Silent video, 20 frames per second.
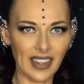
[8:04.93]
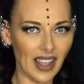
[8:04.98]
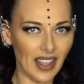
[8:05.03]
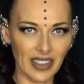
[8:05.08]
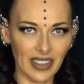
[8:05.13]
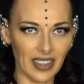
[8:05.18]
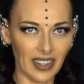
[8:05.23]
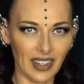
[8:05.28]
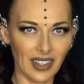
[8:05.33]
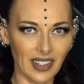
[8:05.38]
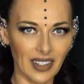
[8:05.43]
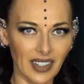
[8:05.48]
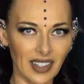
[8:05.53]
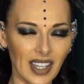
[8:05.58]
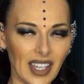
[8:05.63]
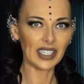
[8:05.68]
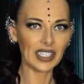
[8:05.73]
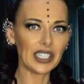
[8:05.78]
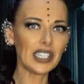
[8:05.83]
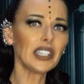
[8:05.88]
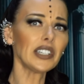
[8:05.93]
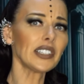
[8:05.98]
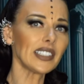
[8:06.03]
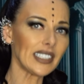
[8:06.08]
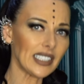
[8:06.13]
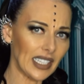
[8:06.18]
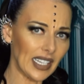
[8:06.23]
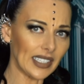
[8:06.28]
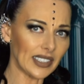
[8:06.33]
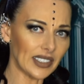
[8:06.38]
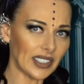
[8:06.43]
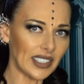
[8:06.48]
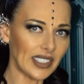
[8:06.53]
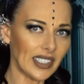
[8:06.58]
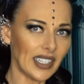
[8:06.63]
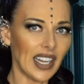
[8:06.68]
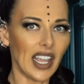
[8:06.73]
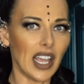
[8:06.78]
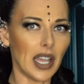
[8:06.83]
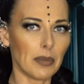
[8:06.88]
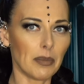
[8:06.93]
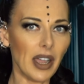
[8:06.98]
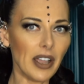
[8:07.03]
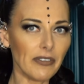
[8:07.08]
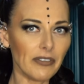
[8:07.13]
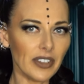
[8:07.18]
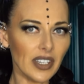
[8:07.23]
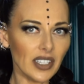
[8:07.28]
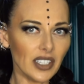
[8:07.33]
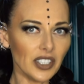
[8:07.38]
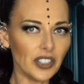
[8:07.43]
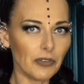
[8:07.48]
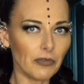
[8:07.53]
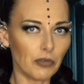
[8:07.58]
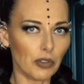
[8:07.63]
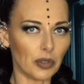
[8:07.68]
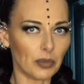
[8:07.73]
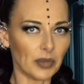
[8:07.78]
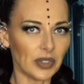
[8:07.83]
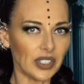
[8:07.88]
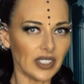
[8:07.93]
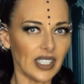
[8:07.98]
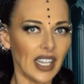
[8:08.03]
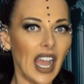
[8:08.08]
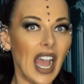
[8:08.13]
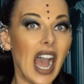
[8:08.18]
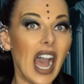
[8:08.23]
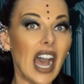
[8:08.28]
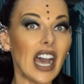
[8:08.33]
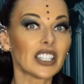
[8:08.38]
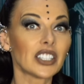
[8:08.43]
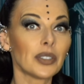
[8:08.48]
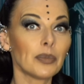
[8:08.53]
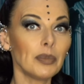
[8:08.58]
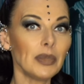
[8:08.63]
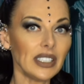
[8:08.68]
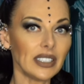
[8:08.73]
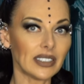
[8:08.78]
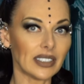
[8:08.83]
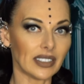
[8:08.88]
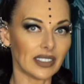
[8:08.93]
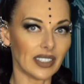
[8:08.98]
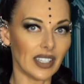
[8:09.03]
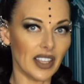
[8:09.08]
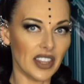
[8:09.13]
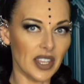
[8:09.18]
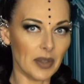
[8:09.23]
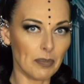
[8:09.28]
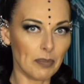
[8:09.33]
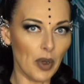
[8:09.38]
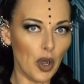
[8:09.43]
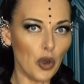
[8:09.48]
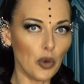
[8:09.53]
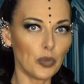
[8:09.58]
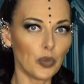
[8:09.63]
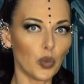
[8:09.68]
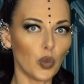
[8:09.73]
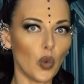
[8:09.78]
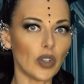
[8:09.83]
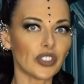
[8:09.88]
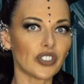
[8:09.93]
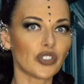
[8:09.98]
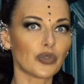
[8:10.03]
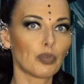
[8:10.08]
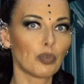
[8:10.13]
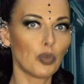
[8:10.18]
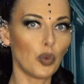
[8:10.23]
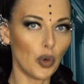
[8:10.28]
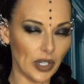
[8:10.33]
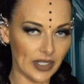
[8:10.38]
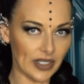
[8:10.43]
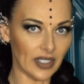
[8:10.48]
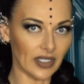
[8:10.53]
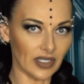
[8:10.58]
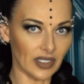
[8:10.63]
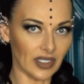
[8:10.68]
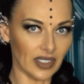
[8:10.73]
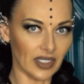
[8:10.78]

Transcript: nothing. Years later, a Mafia informant admitted the Pope was poisoned.